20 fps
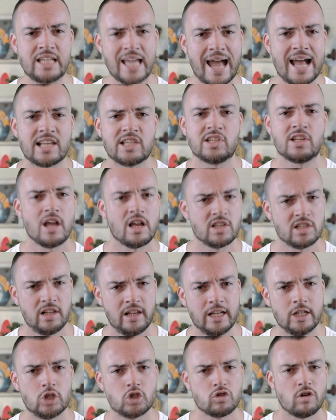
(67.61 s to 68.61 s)

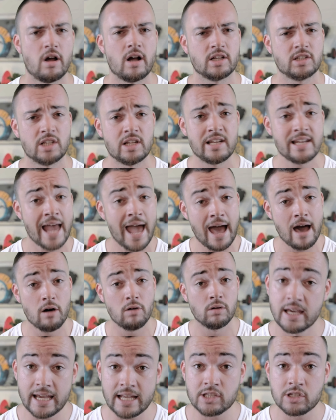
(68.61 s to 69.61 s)
gas-guzzling trucks, and
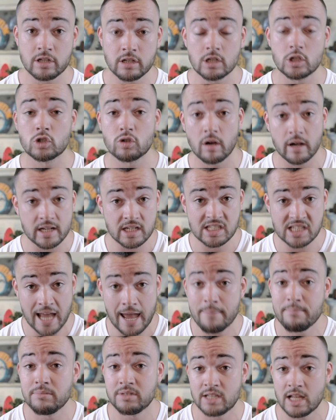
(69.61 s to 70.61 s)
now it's going to try and
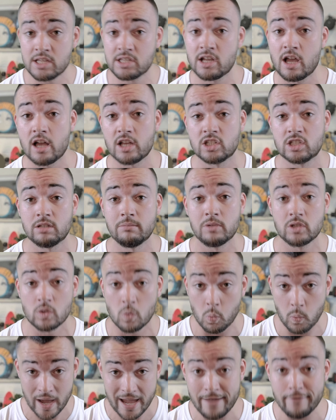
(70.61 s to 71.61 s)
tempt its customers
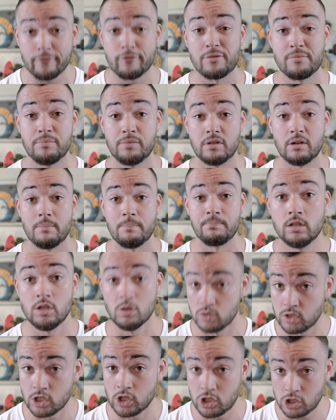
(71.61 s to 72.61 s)
away from them
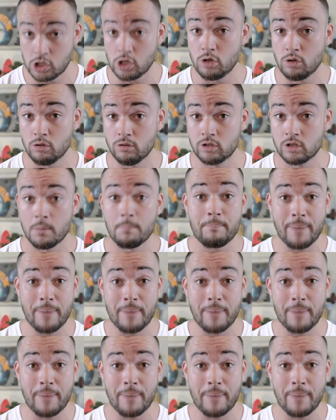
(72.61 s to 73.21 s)
using huge,